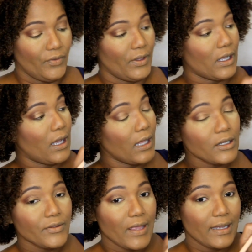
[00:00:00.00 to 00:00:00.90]
the
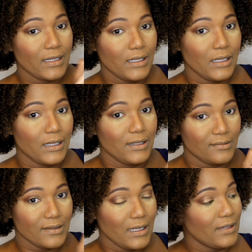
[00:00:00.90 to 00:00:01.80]
color that
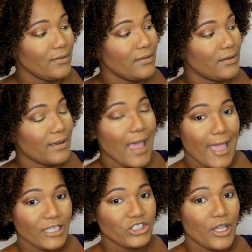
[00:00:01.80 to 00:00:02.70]
is in the
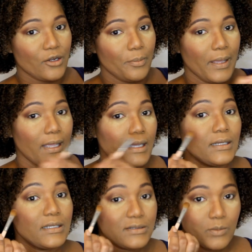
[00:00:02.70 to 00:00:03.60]
eyeshadow
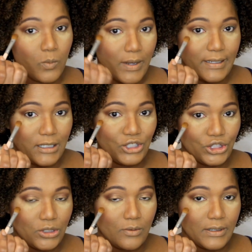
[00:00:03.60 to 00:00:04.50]
pan is what is
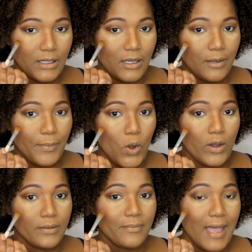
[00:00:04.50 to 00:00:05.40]
showing up
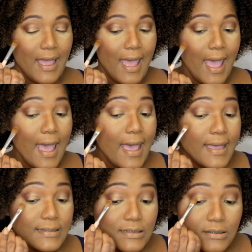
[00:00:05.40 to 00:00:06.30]
on my
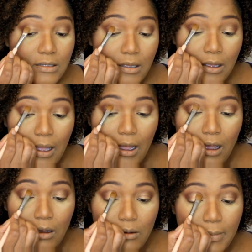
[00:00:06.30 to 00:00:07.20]
eyes.
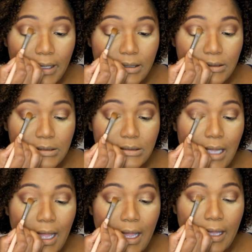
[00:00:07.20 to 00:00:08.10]
Oh my goodness,
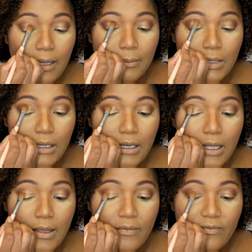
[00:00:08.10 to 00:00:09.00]
I am
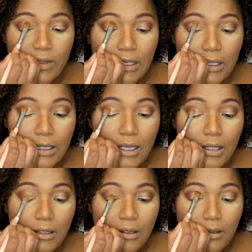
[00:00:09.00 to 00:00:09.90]

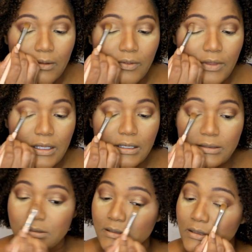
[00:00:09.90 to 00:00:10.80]
loving
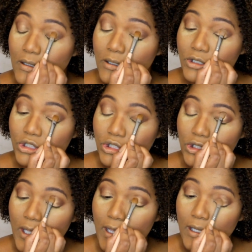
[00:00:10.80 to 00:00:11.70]
this
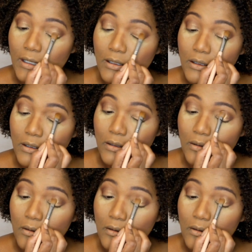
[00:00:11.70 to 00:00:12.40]
shade.